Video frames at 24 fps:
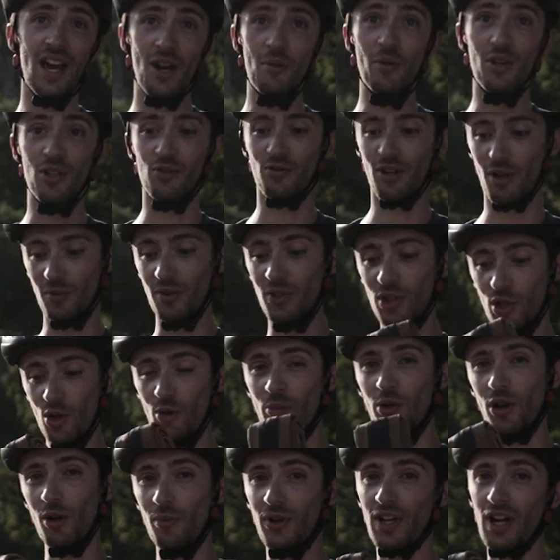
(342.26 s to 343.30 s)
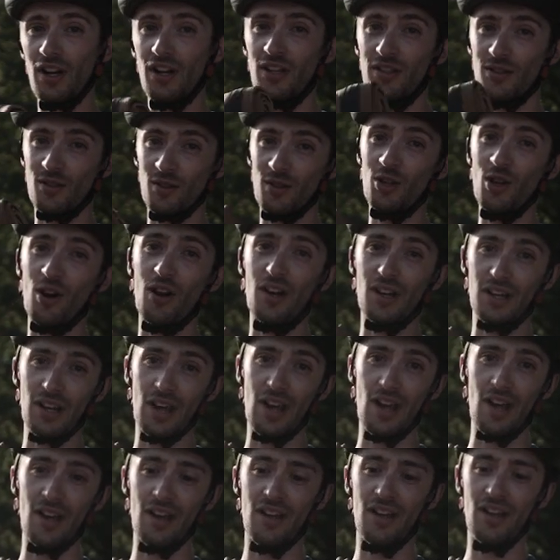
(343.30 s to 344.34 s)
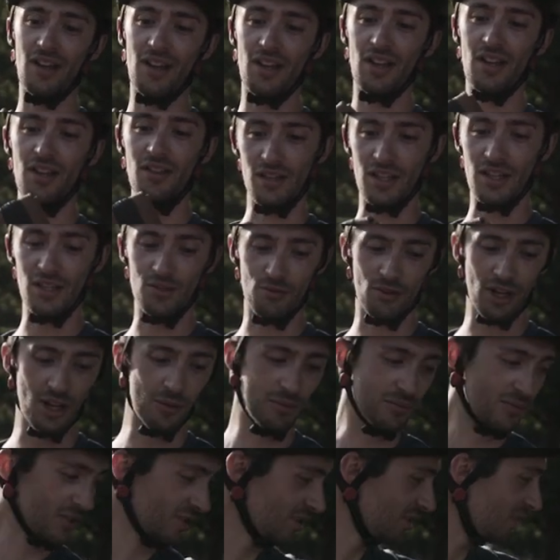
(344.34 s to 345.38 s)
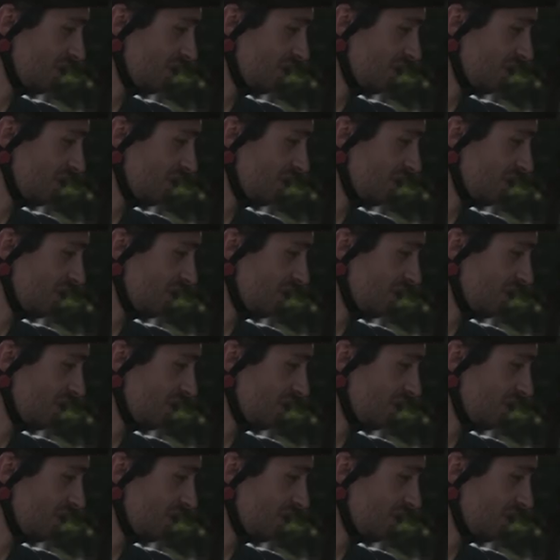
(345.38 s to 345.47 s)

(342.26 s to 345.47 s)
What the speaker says: Anybody's rim. Two pro mechanics could not get these rims,